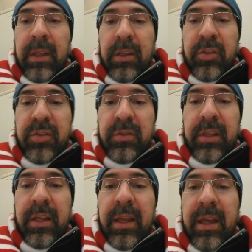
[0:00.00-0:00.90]
Just
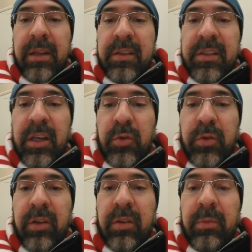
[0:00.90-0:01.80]
looking ahead at the schedule
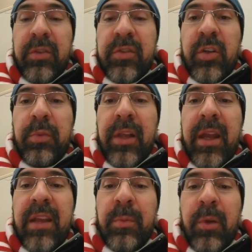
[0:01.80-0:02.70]
here, the Blues do
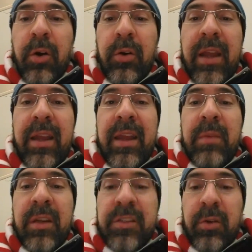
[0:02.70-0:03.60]
play tomorrow night in
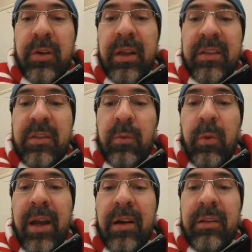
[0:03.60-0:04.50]
Minnesota against the
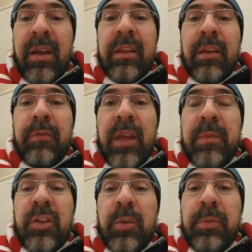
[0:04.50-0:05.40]
Wild. The
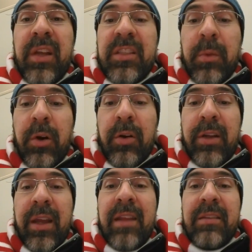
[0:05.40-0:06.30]
Flames do play tomorrow
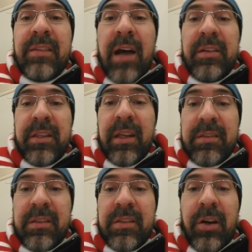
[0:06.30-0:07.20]
night in Dallas
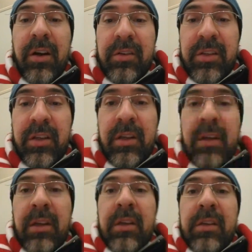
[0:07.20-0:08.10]
against the Stars.
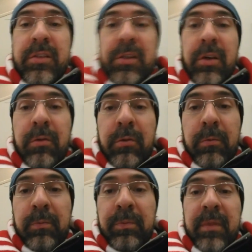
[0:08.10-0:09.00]
So
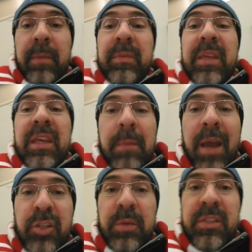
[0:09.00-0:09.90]
key
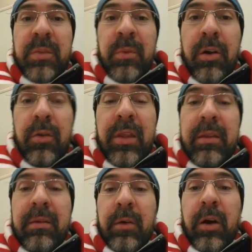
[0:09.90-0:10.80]
matchups tomorrow
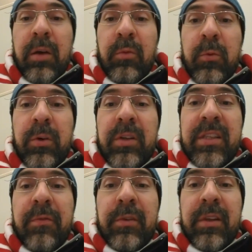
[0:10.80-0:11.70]
that will
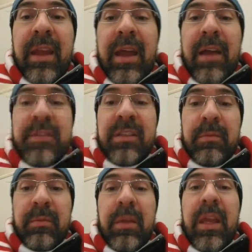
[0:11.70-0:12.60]
definitely have
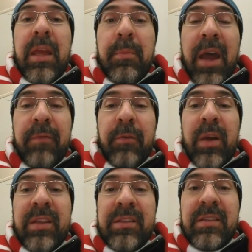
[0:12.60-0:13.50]
some impact for
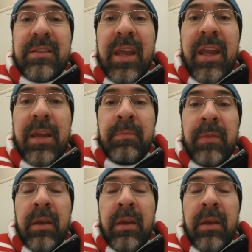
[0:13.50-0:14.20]
Wednesday's game.